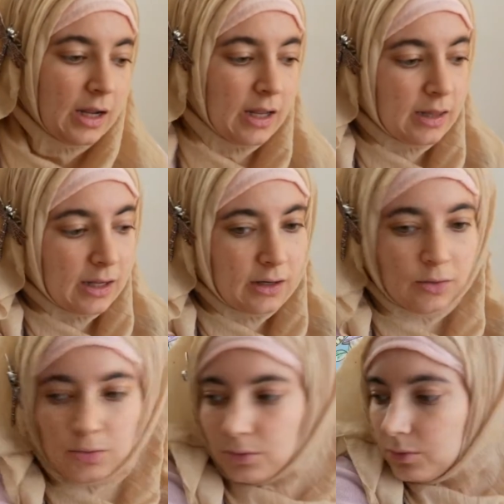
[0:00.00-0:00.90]
And
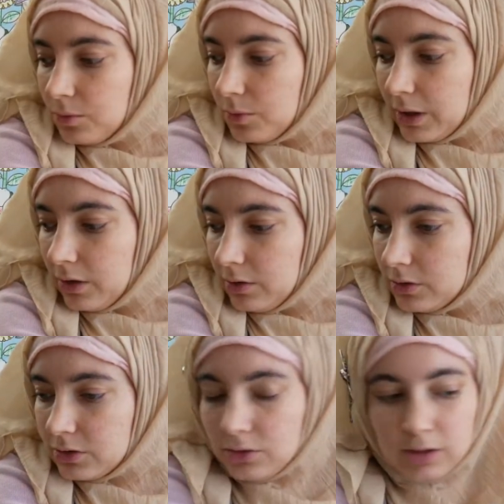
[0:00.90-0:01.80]
then we
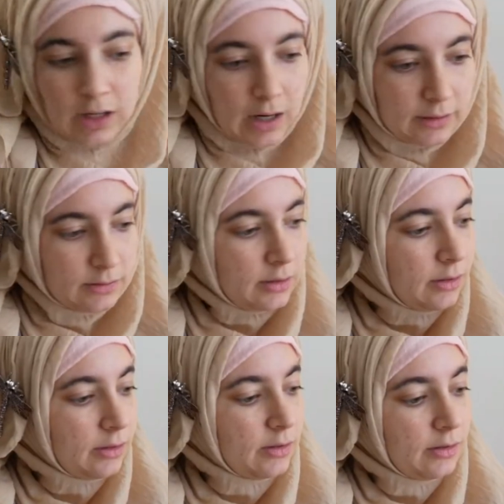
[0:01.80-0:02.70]
also got
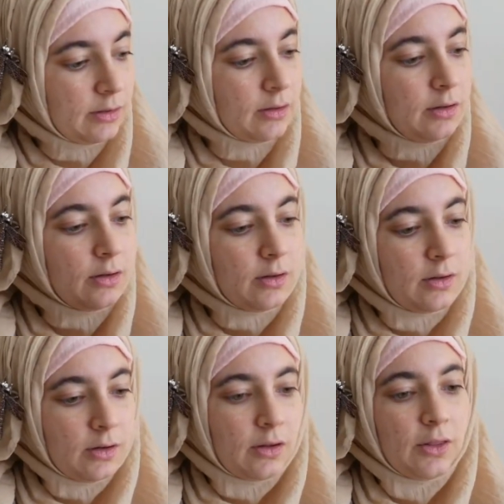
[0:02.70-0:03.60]

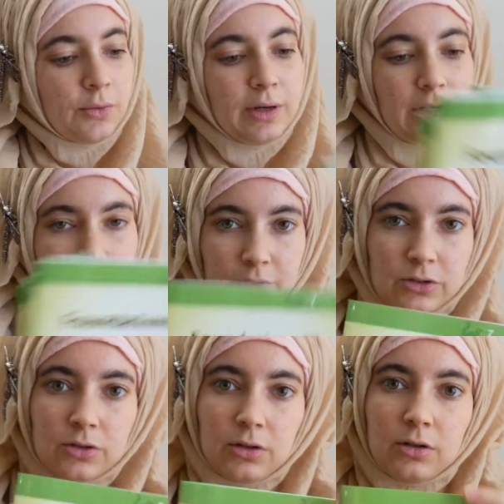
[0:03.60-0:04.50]
the
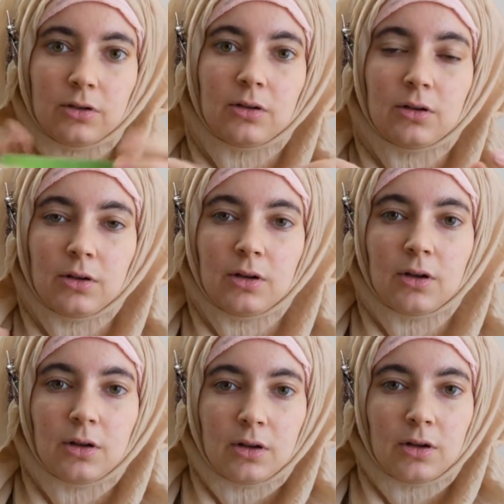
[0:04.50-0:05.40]
readers.
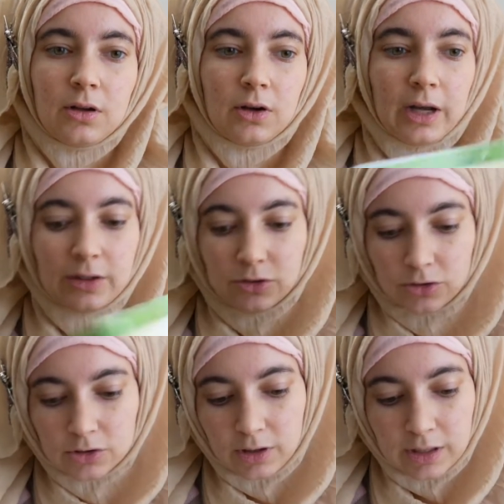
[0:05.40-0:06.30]
Okay, so
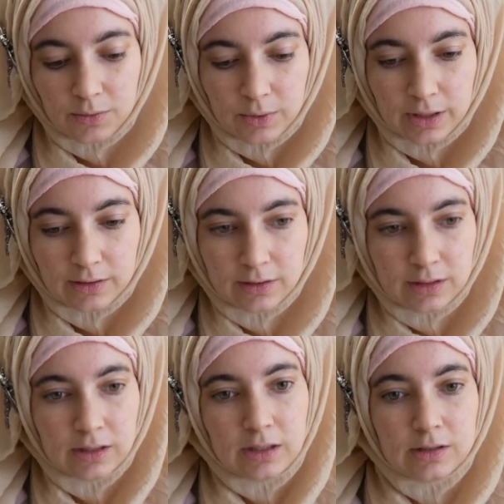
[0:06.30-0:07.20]
starting with
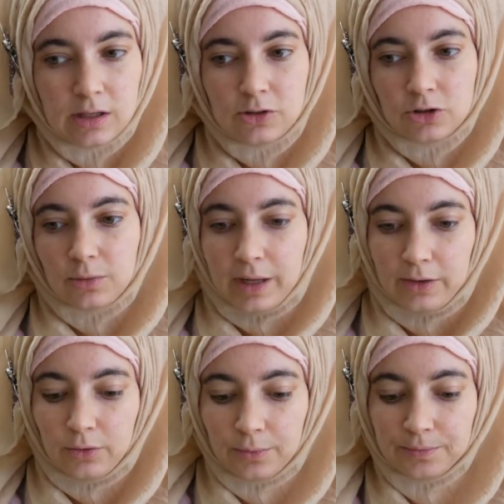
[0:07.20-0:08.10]
the teacher
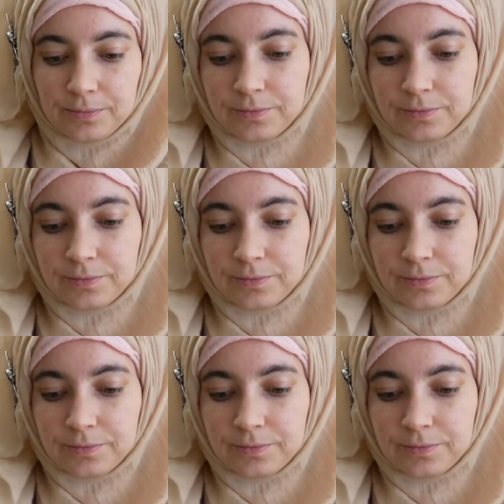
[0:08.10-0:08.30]
manual.